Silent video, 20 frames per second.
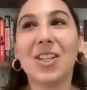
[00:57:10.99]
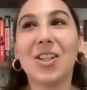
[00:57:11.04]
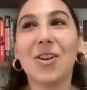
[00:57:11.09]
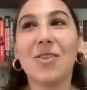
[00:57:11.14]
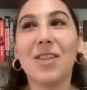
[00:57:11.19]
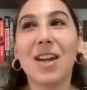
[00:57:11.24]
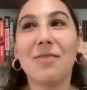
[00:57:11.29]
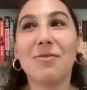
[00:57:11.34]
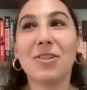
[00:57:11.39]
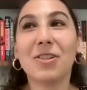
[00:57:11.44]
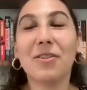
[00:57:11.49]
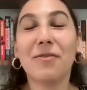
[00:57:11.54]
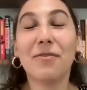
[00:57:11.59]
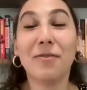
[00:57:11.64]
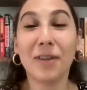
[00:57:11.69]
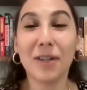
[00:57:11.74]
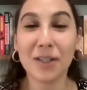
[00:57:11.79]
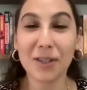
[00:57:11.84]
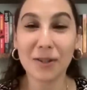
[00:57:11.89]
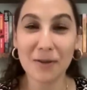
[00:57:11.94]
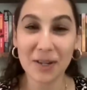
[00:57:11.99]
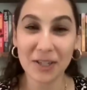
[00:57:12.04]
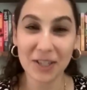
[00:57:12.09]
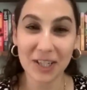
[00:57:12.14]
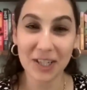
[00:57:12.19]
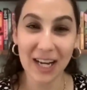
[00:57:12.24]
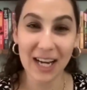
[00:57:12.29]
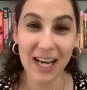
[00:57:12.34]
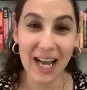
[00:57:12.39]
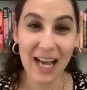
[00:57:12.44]
so that was the first
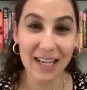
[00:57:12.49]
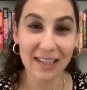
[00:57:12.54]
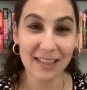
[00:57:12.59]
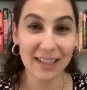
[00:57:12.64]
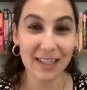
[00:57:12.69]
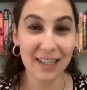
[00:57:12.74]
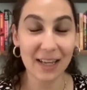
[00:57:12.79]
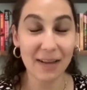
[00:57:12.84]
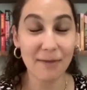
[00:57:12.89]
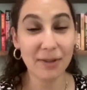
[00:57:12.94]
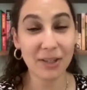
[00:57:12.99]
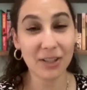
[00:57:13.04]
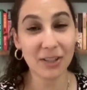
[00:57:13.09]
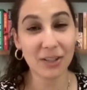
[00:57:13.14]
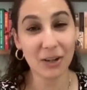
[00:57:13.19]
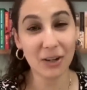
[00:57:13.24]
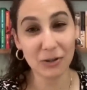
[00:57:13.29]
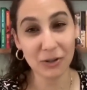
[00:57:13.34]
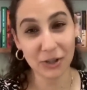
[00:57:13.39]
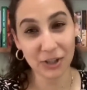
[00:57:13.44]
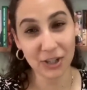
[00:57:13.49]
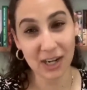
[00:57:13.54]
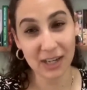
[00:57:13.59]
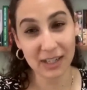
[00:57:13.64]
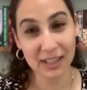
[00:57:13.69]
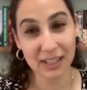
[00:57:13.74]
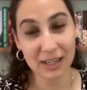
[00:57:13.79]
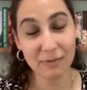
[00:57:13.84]
question I asked. And he was so shocked.